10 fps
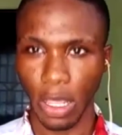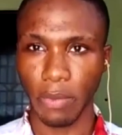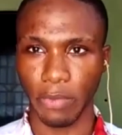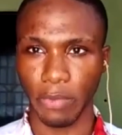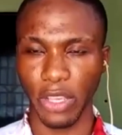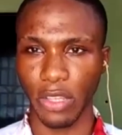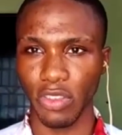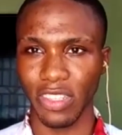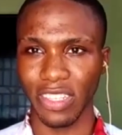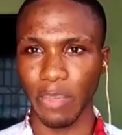Breaking news
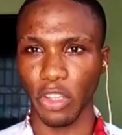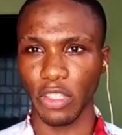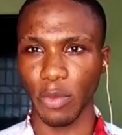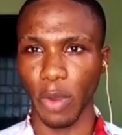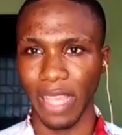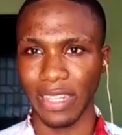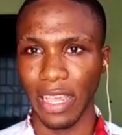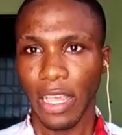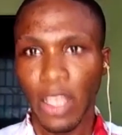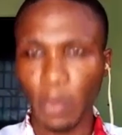is still much more milder.
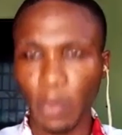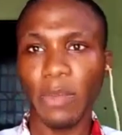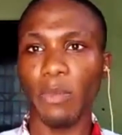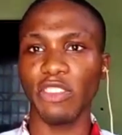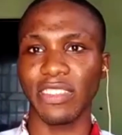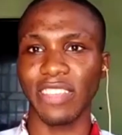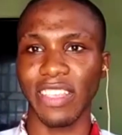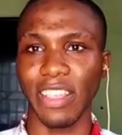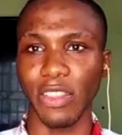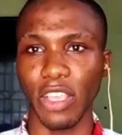Someone might watch sex
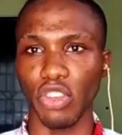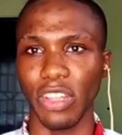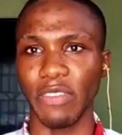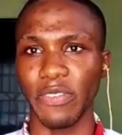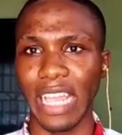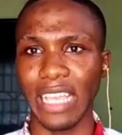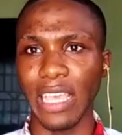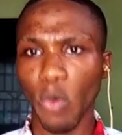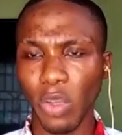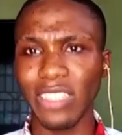education and feel like,
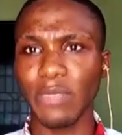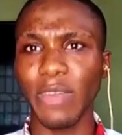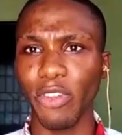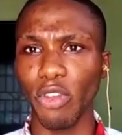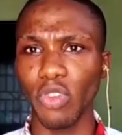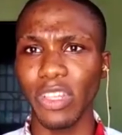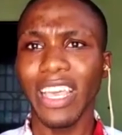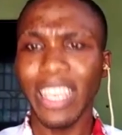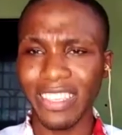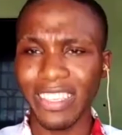what is Marvelous doing?
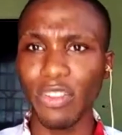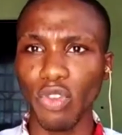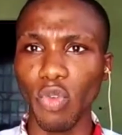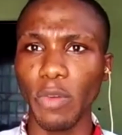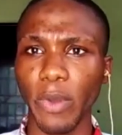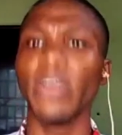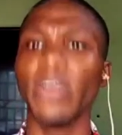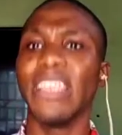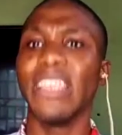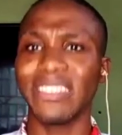He's trying to recruit,
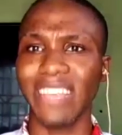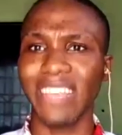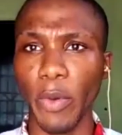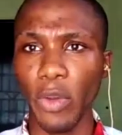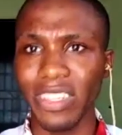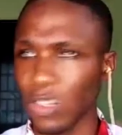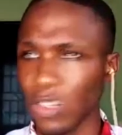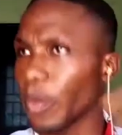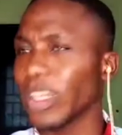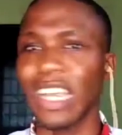he's trying to promote this, and
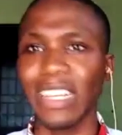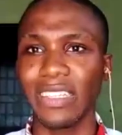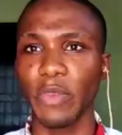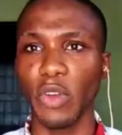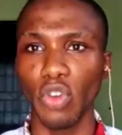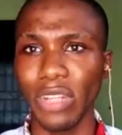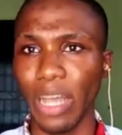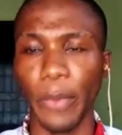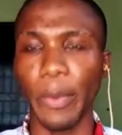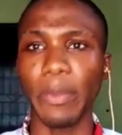somebody can see me on the road and
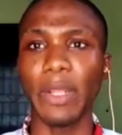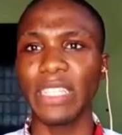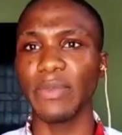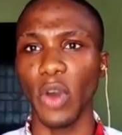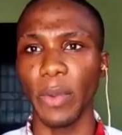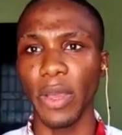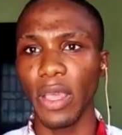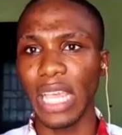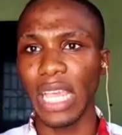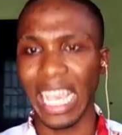probably beat me up
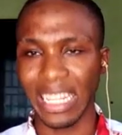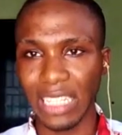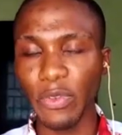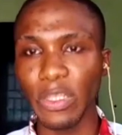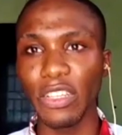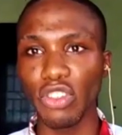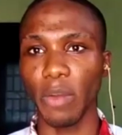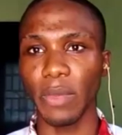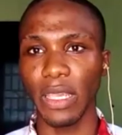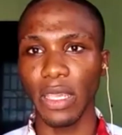and even injure
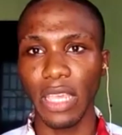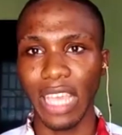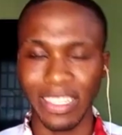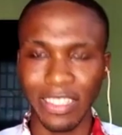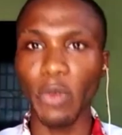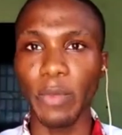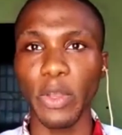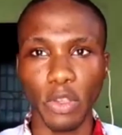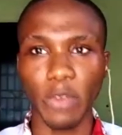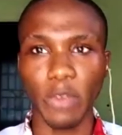me and say, because
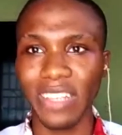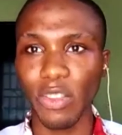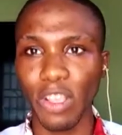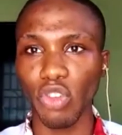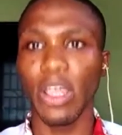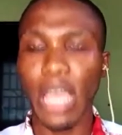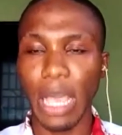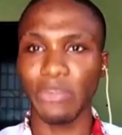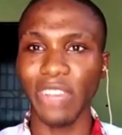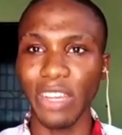of sex education, I'm
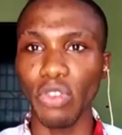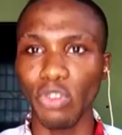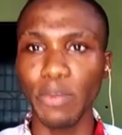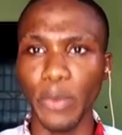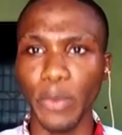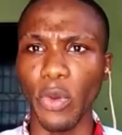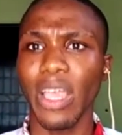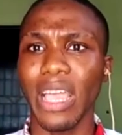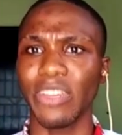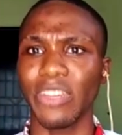trying to recruit people, I'm
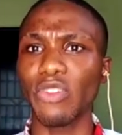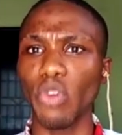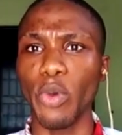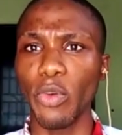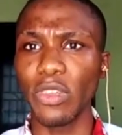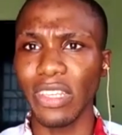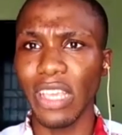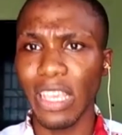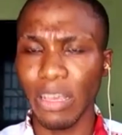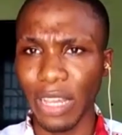trying to promote
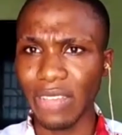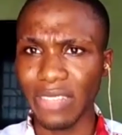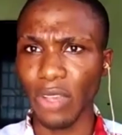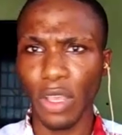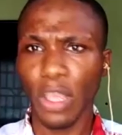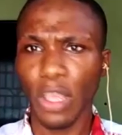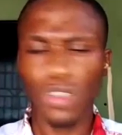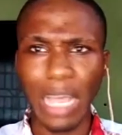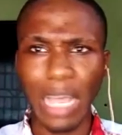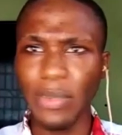my lifestyle. So it
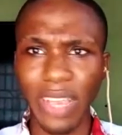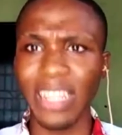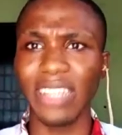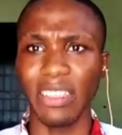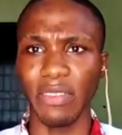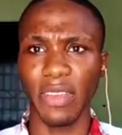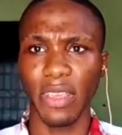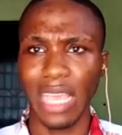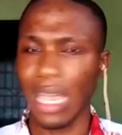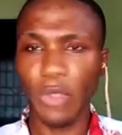can be relative.
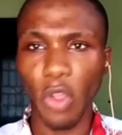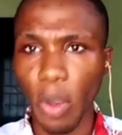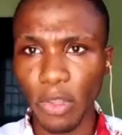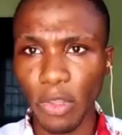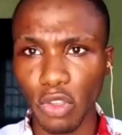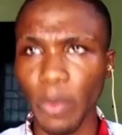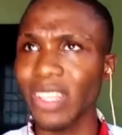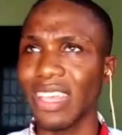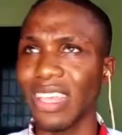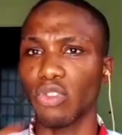I'm not coming to somebody's
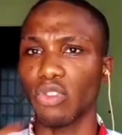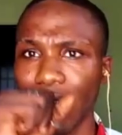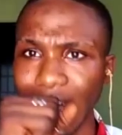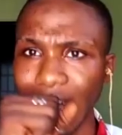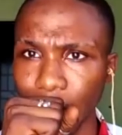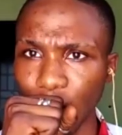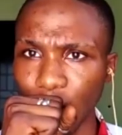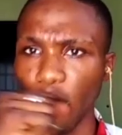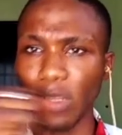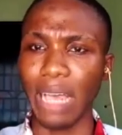house to carry a microphone
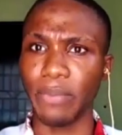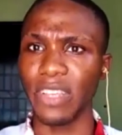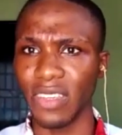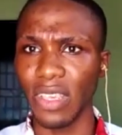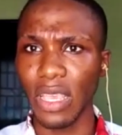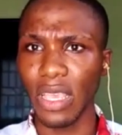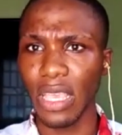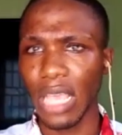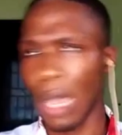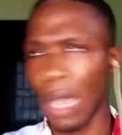and preach. I'm
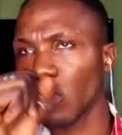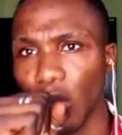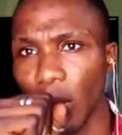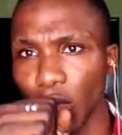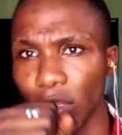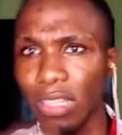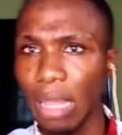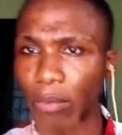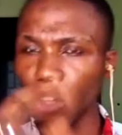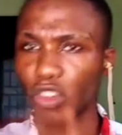not sure they are coming to I'm not
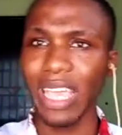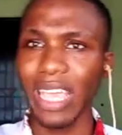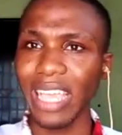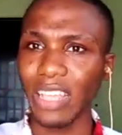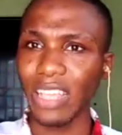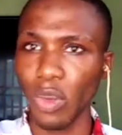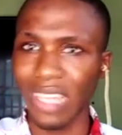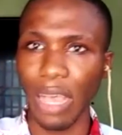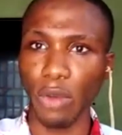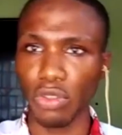sure they enter someone's
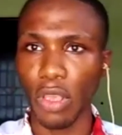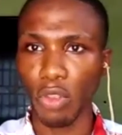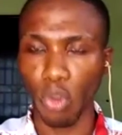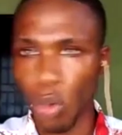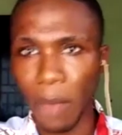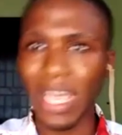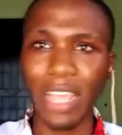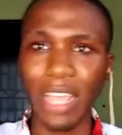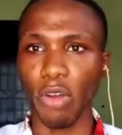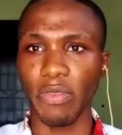house to go and make
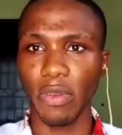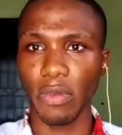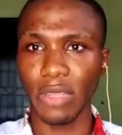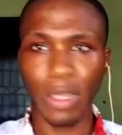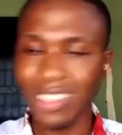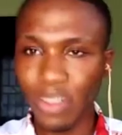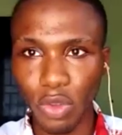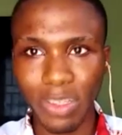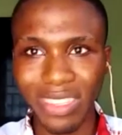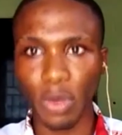love. They didn't do it
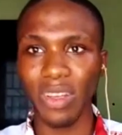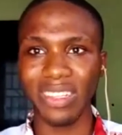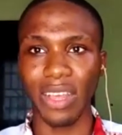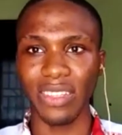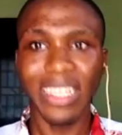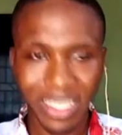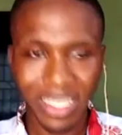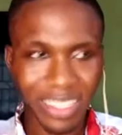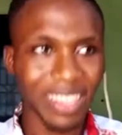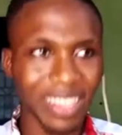in someone's house. They did it
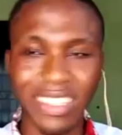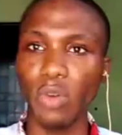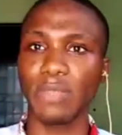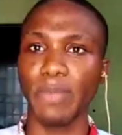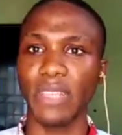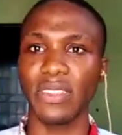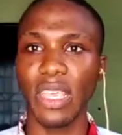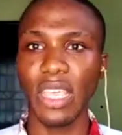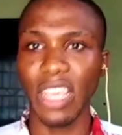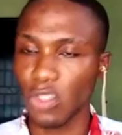in their own space.
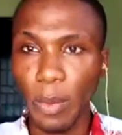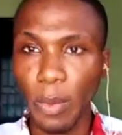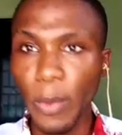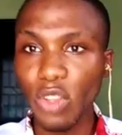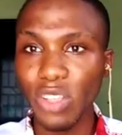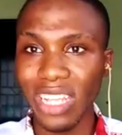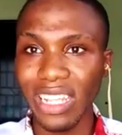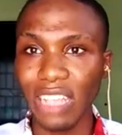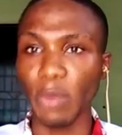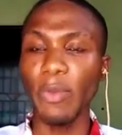And some people are just like that. Some
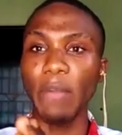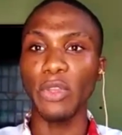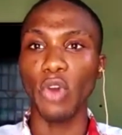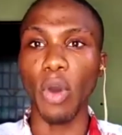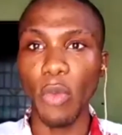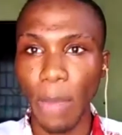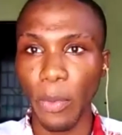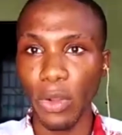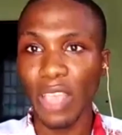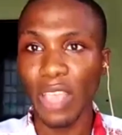people have become moral
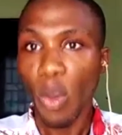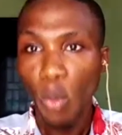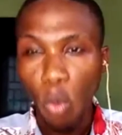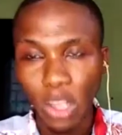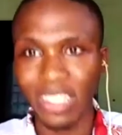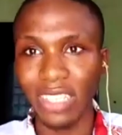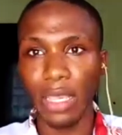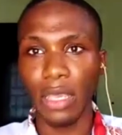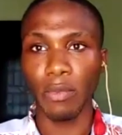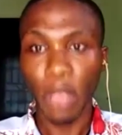police, watching.
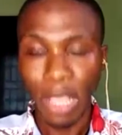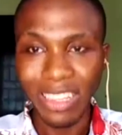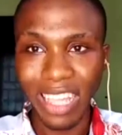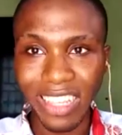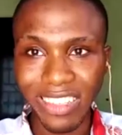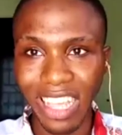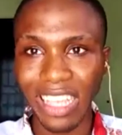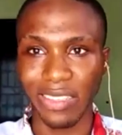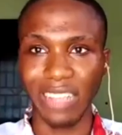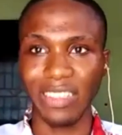in Nigeria, yes,
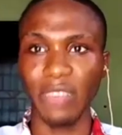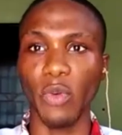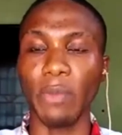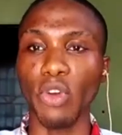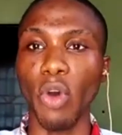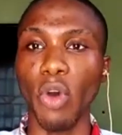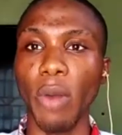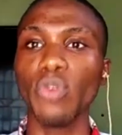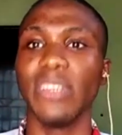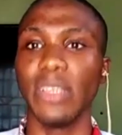as if we have become
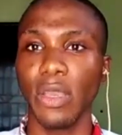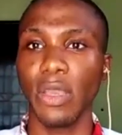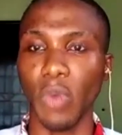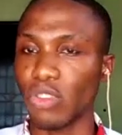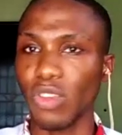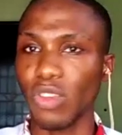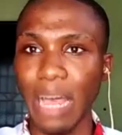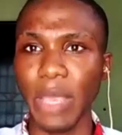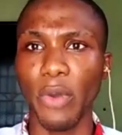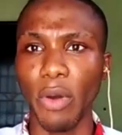nosy. We are just
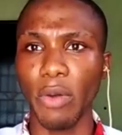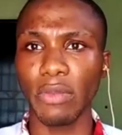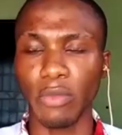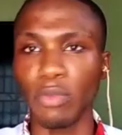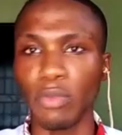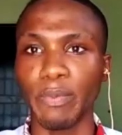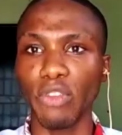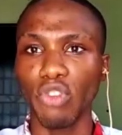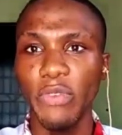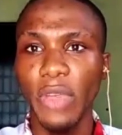amebo, bunch
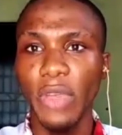of